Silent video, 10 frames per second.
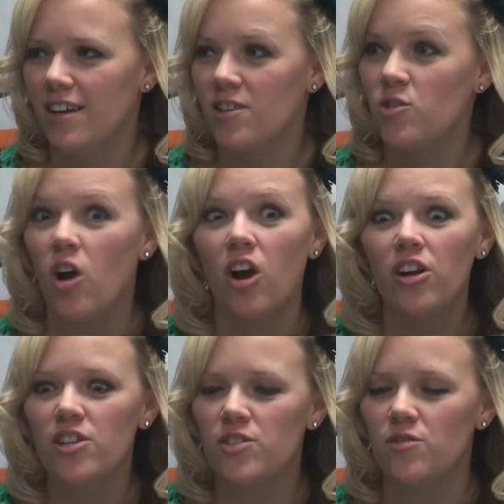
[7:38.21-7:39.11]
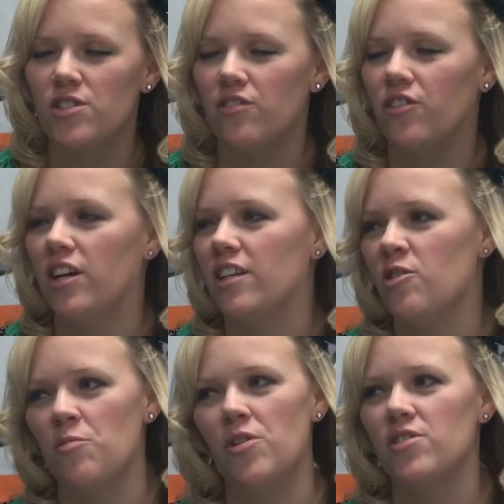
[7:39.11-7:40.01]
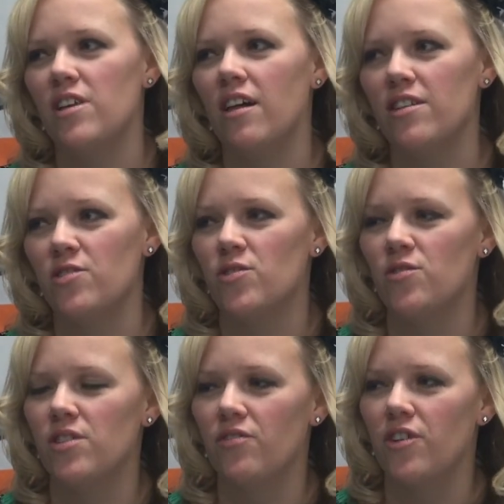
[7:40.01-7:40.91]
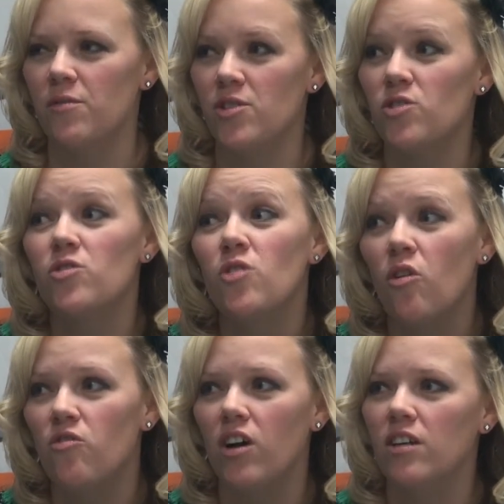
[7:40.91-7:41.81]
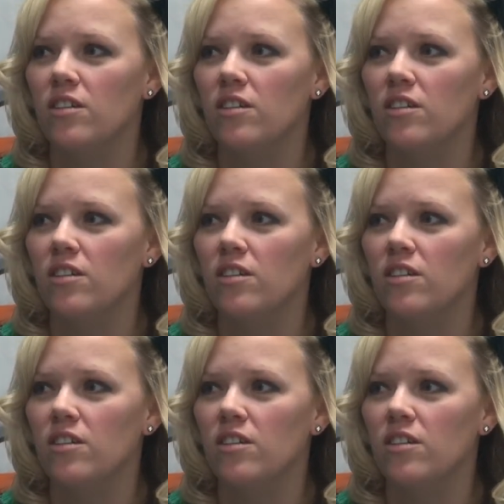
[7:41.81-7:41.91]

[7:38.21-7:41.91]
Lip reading: Because their art is so different, and their personalities are so different, which is so